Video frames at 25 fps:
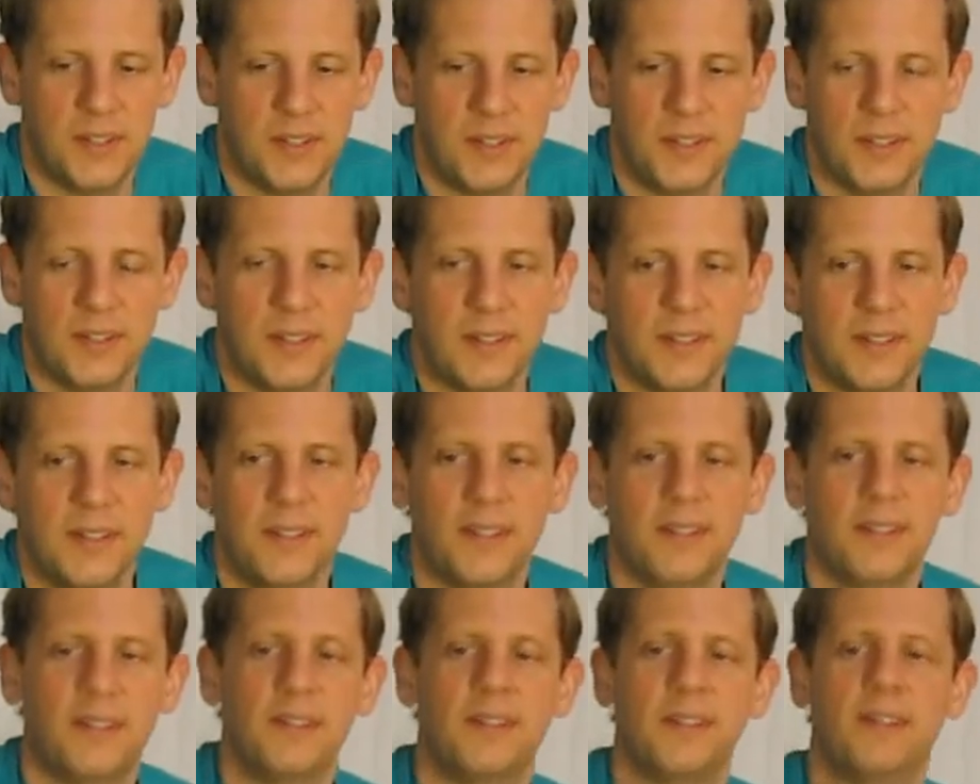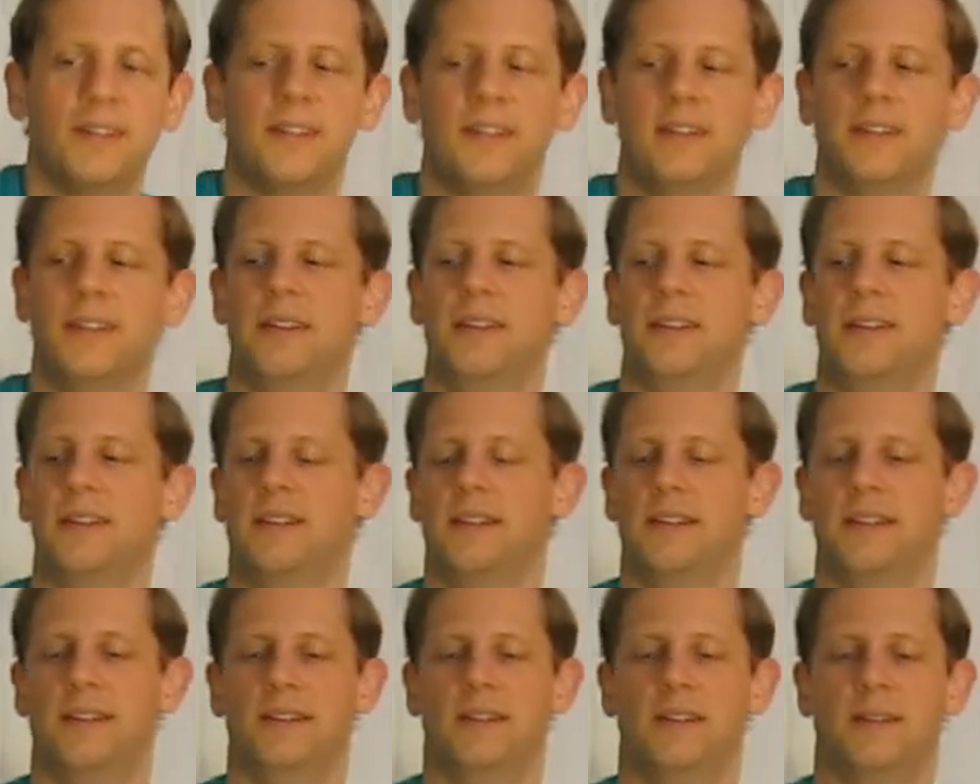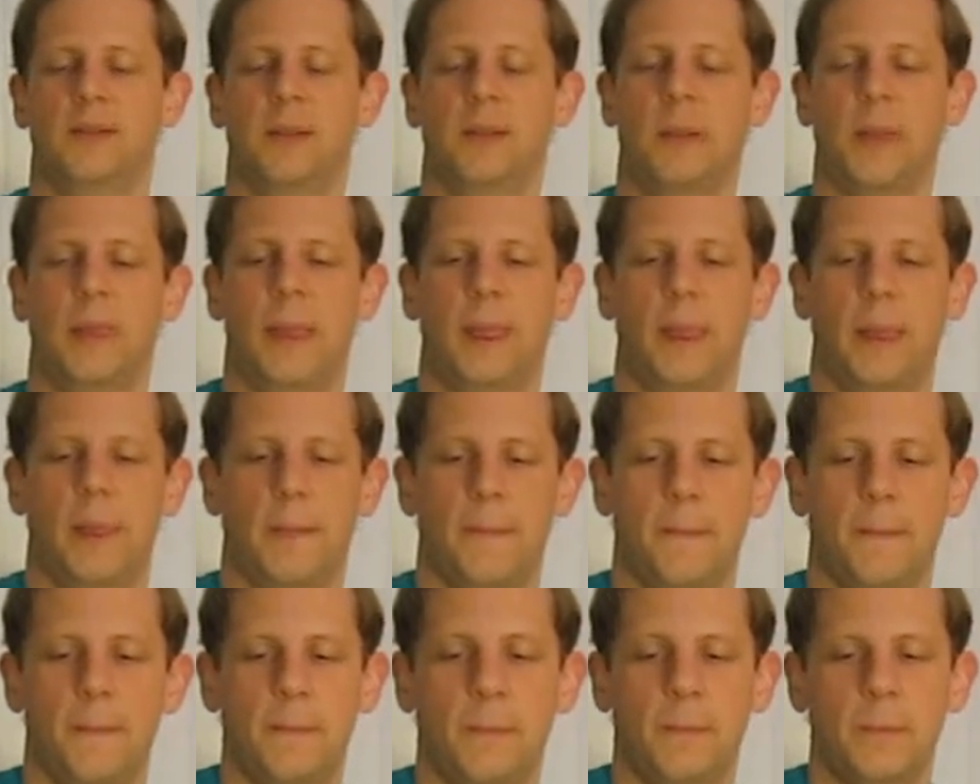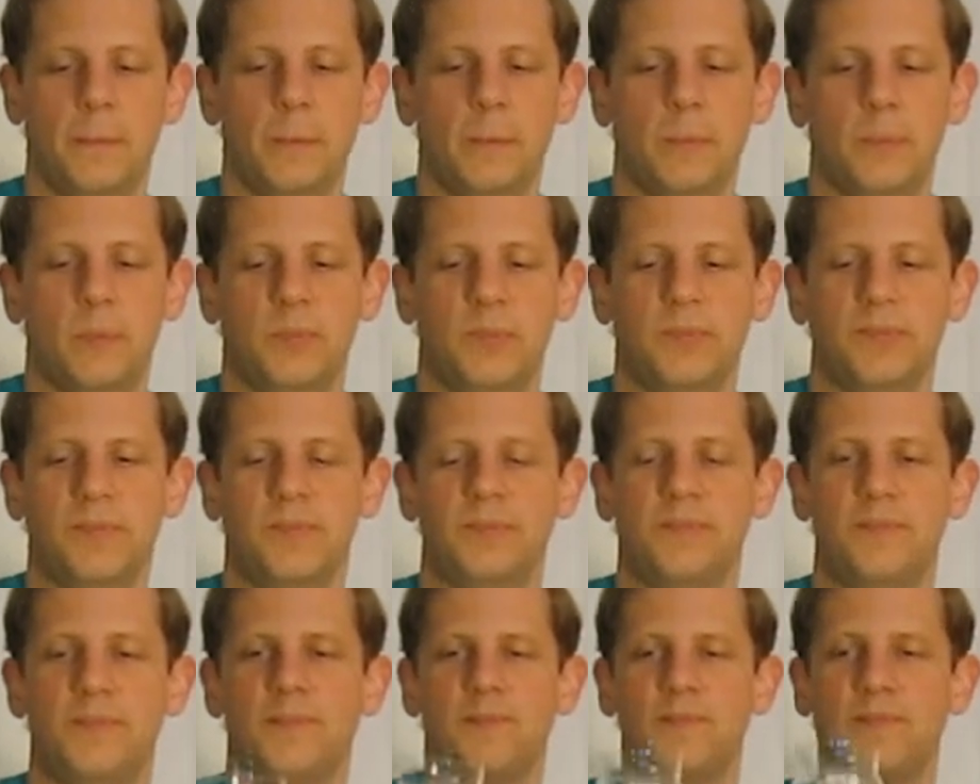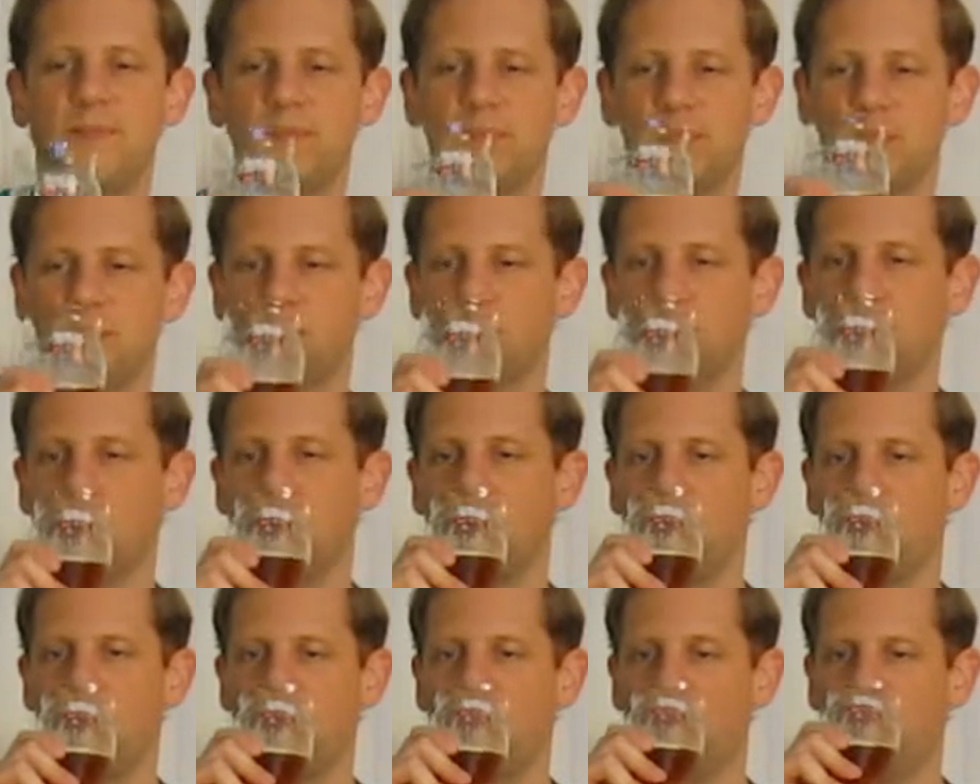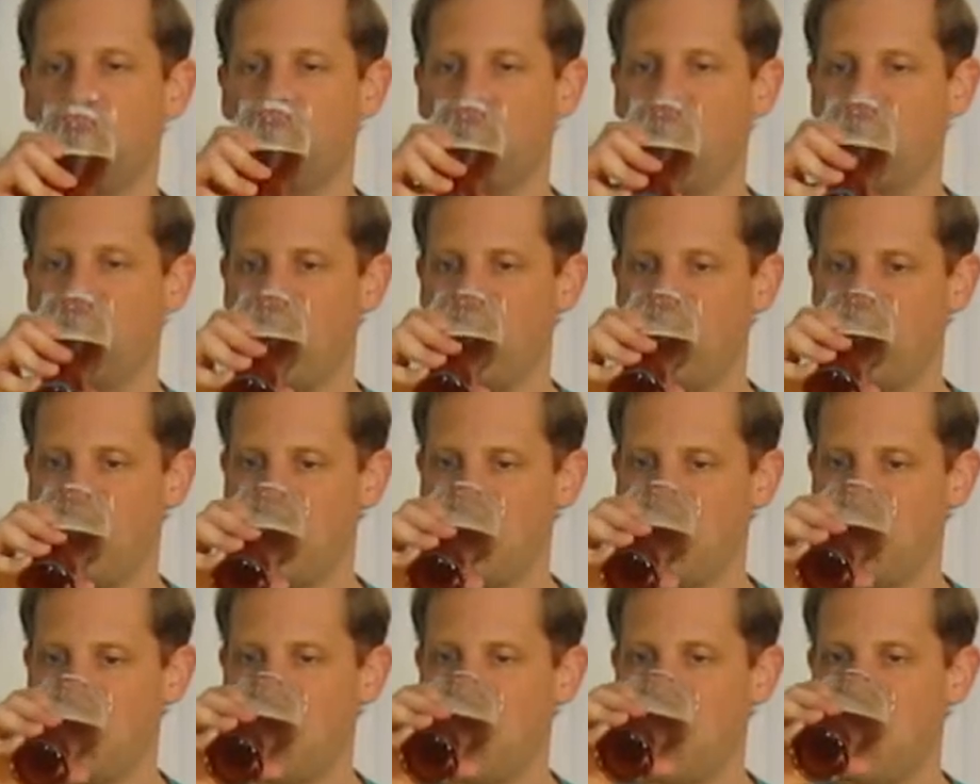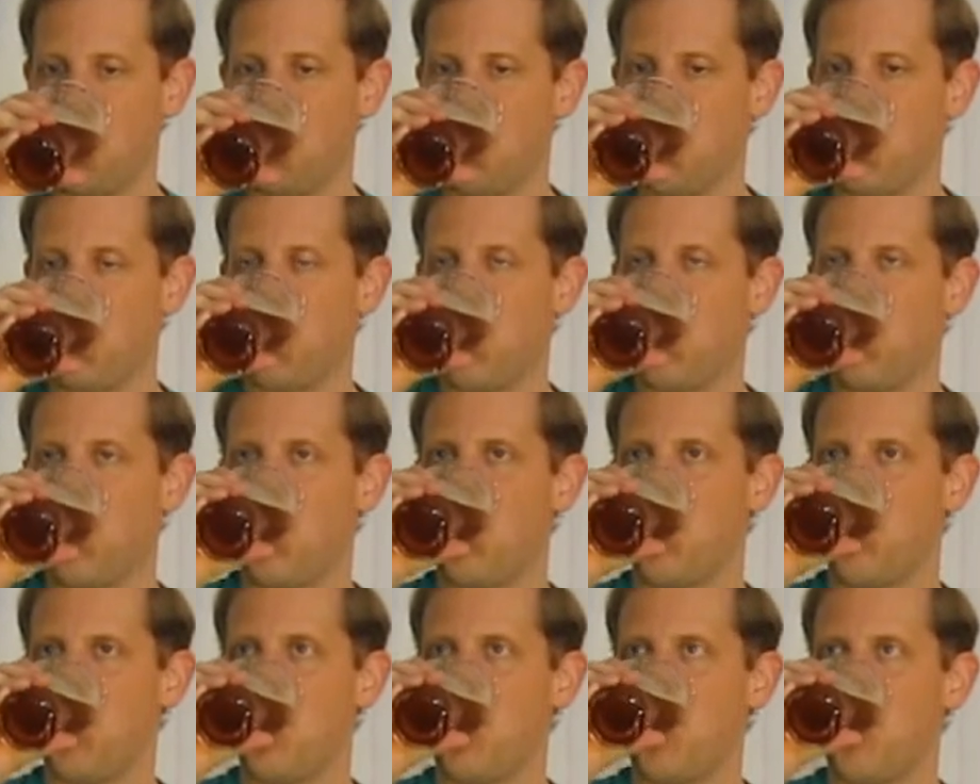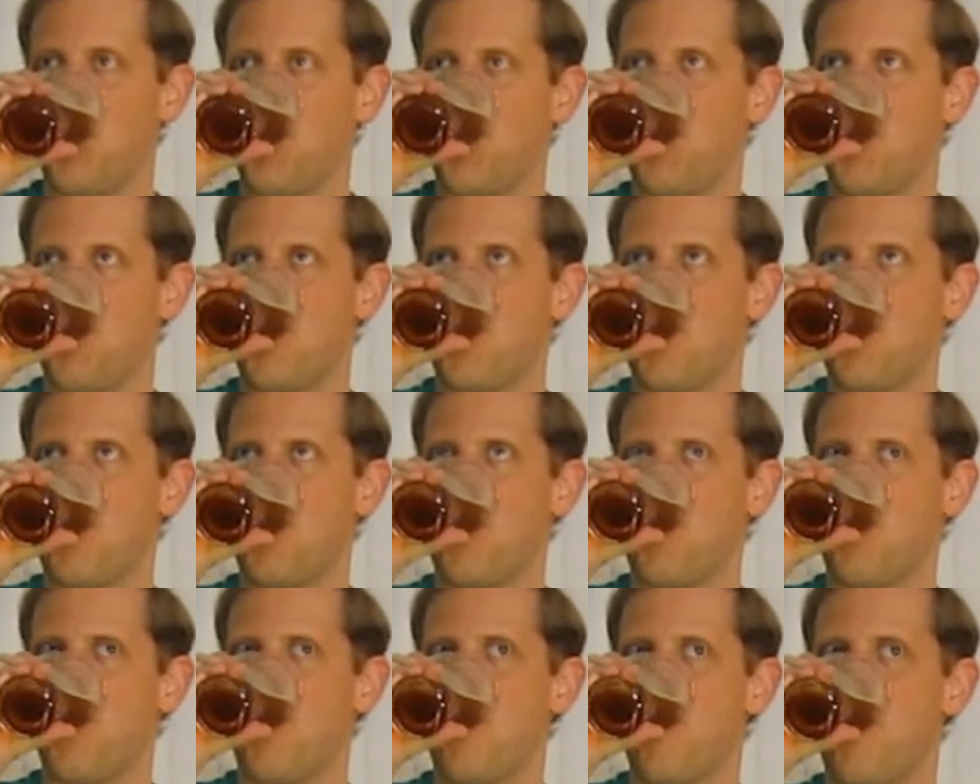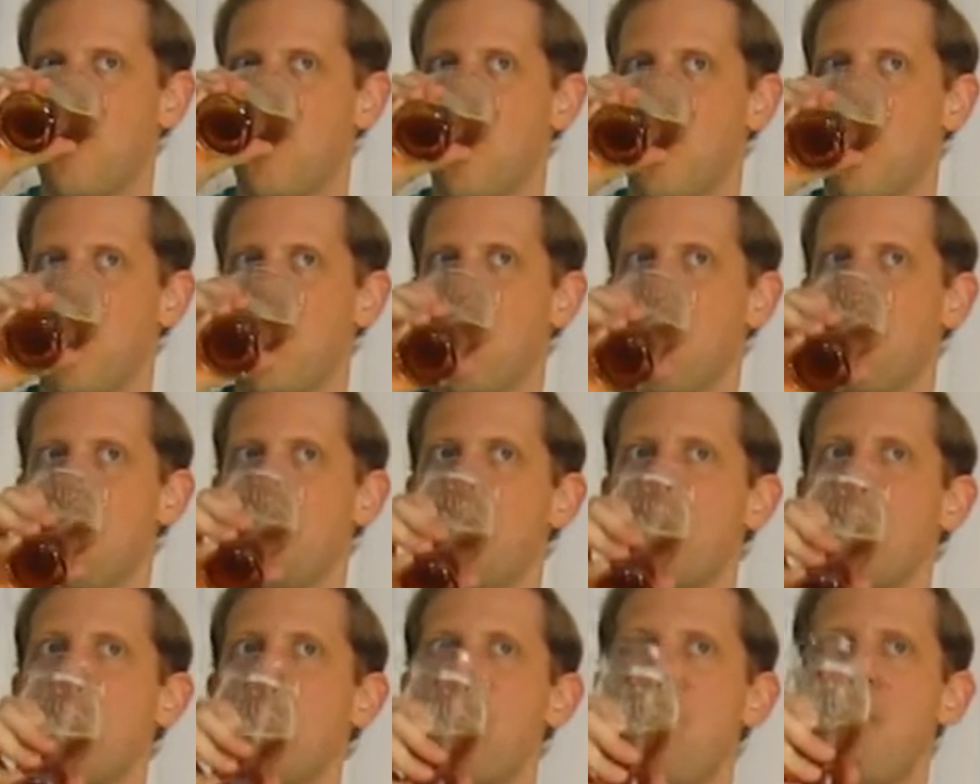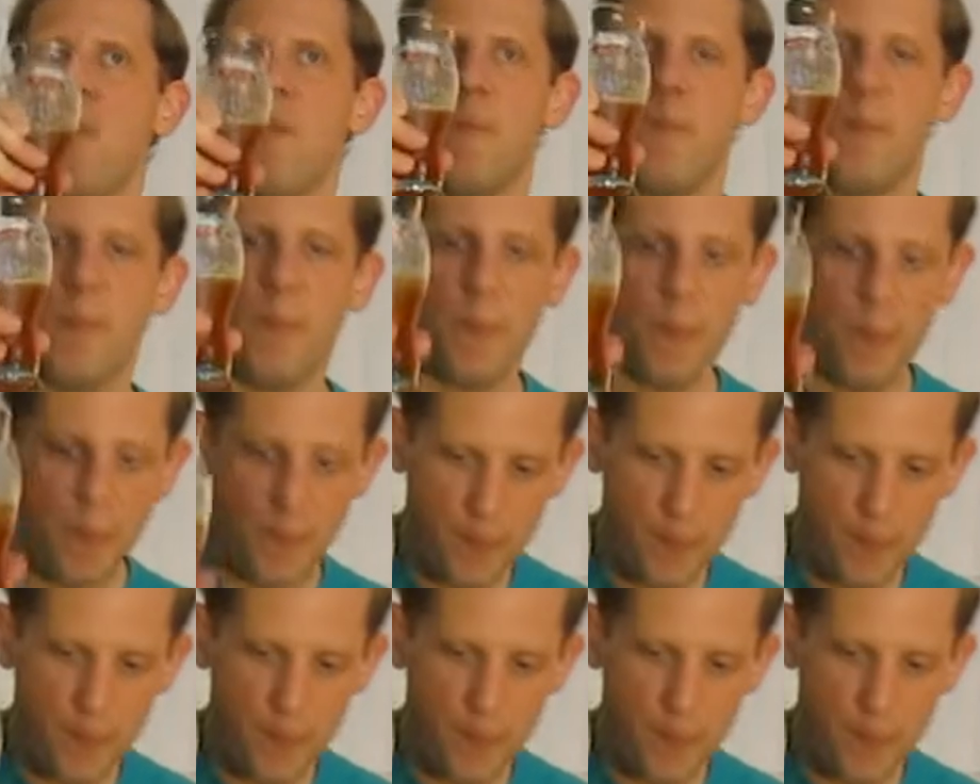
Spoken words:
Nothing is said.